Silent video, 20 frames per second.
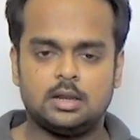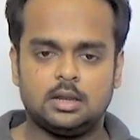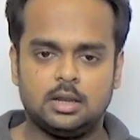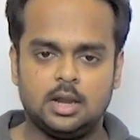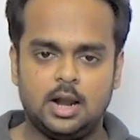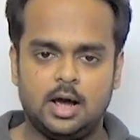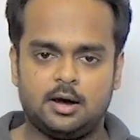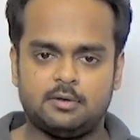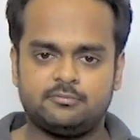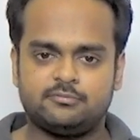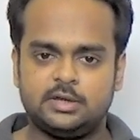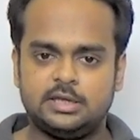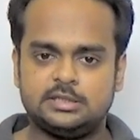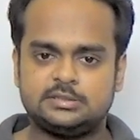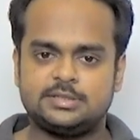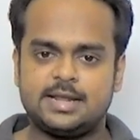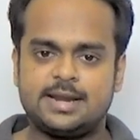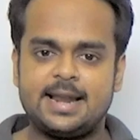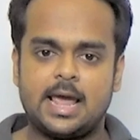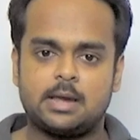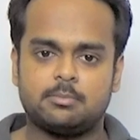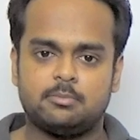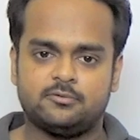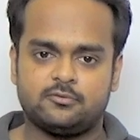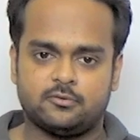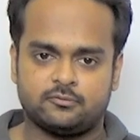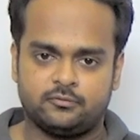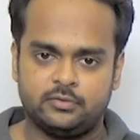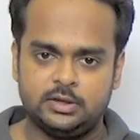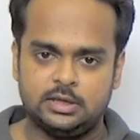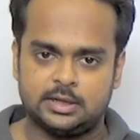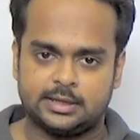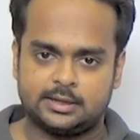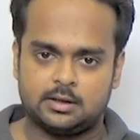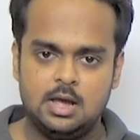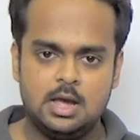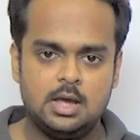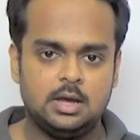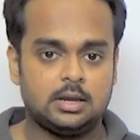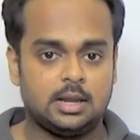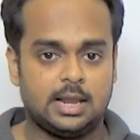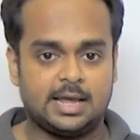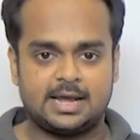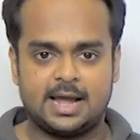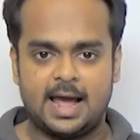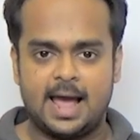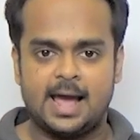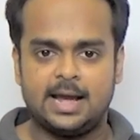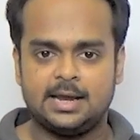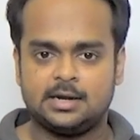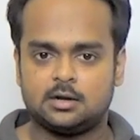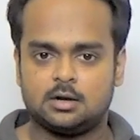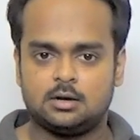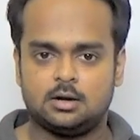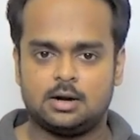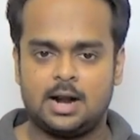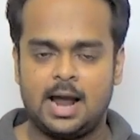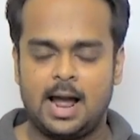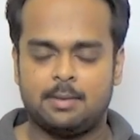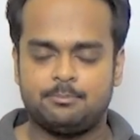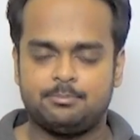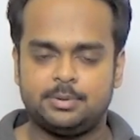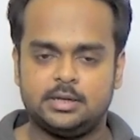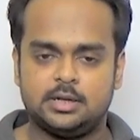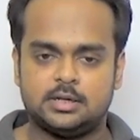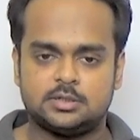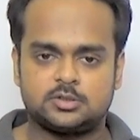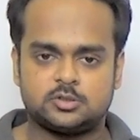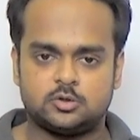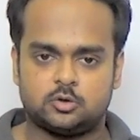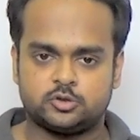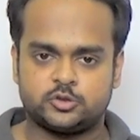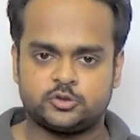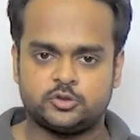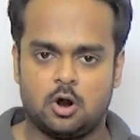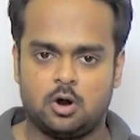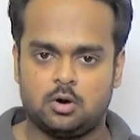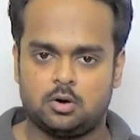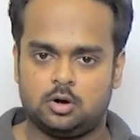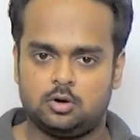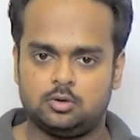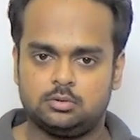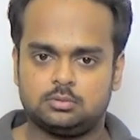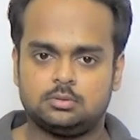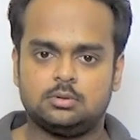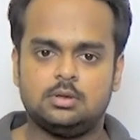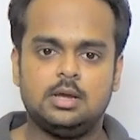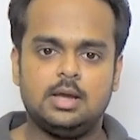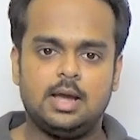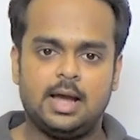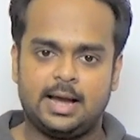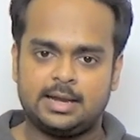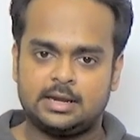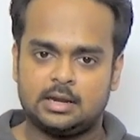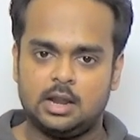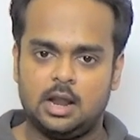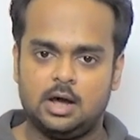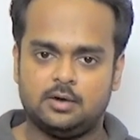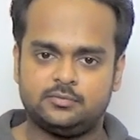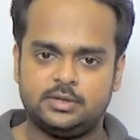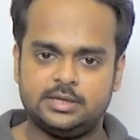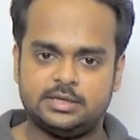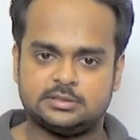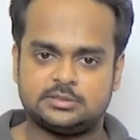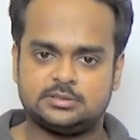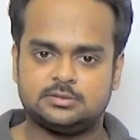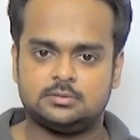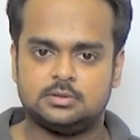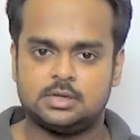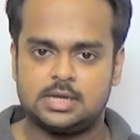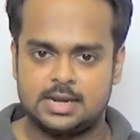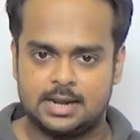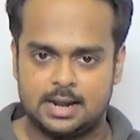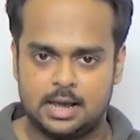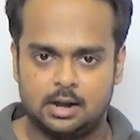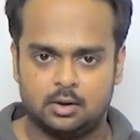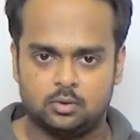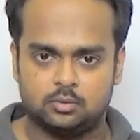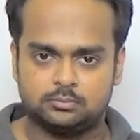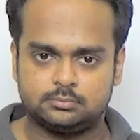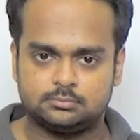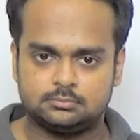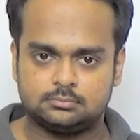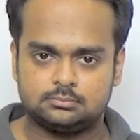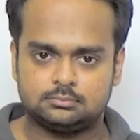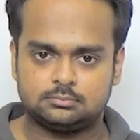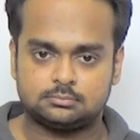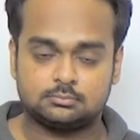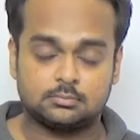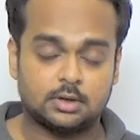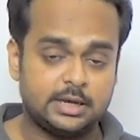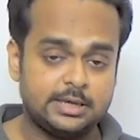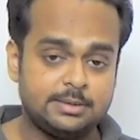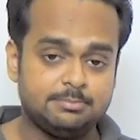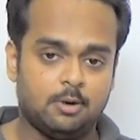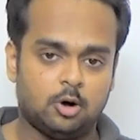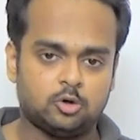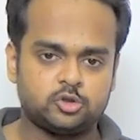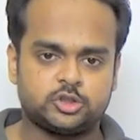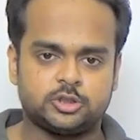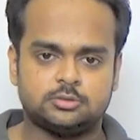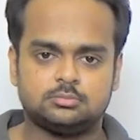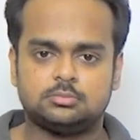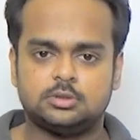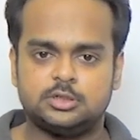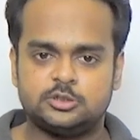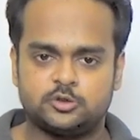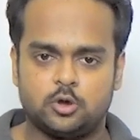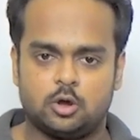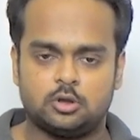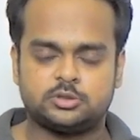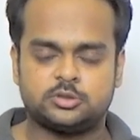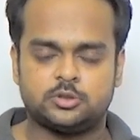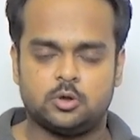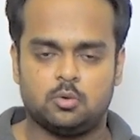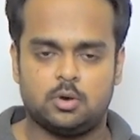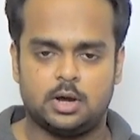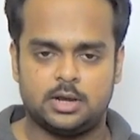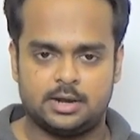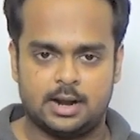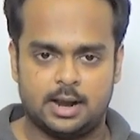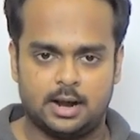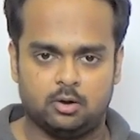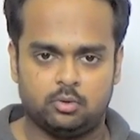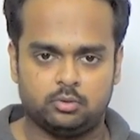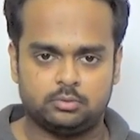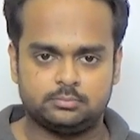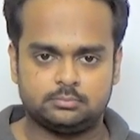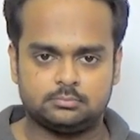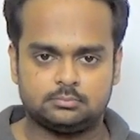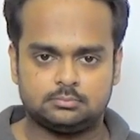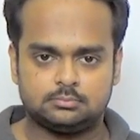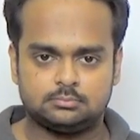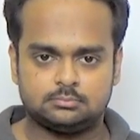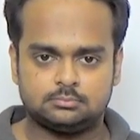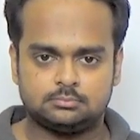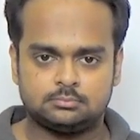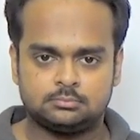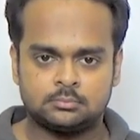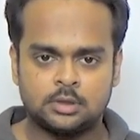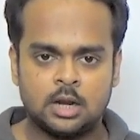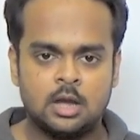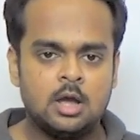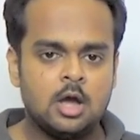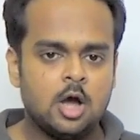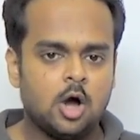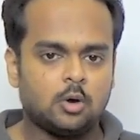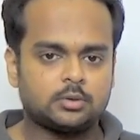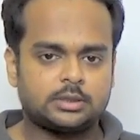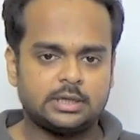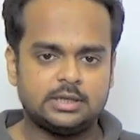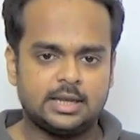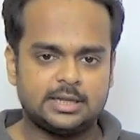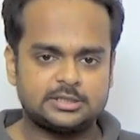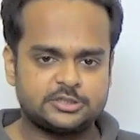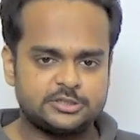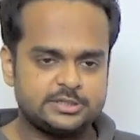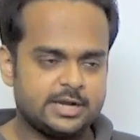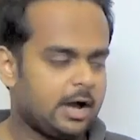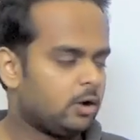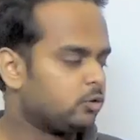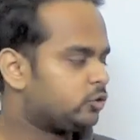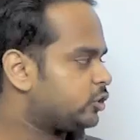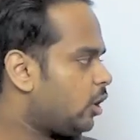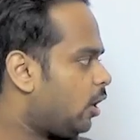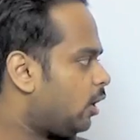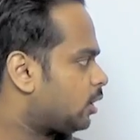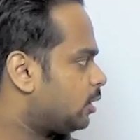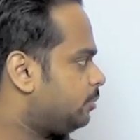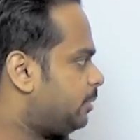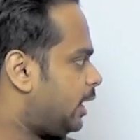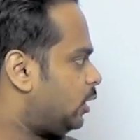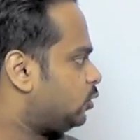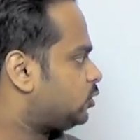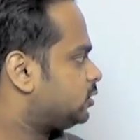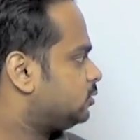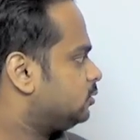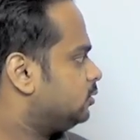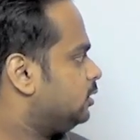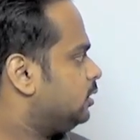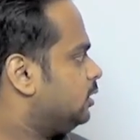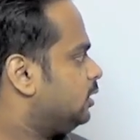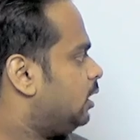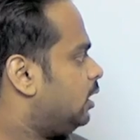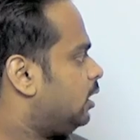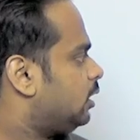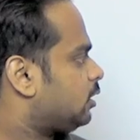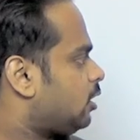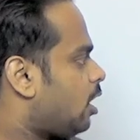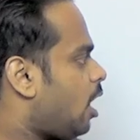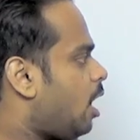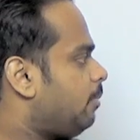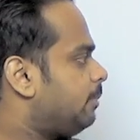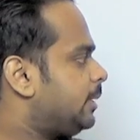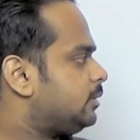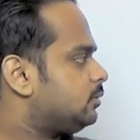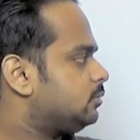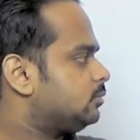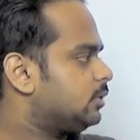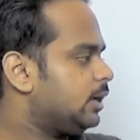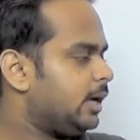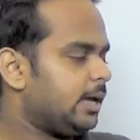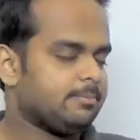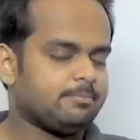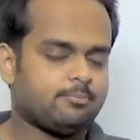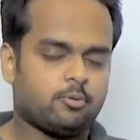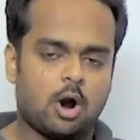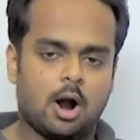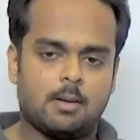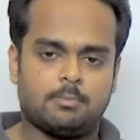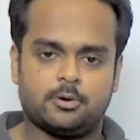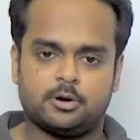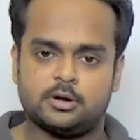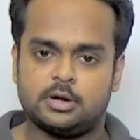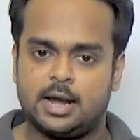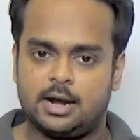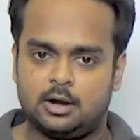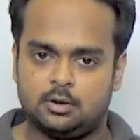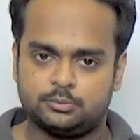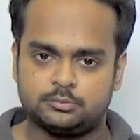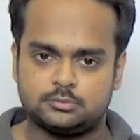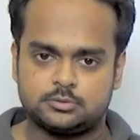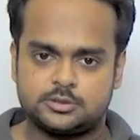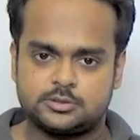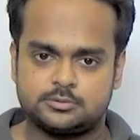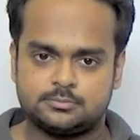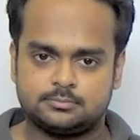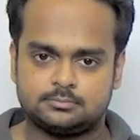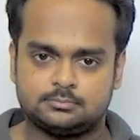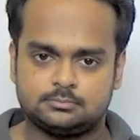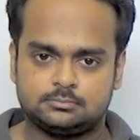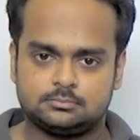Love is the name of a feeling like anger, happiness, or sorrow, and love is a noun. Emotion is also a noun. Okay, let's now talk about common and proper nouns.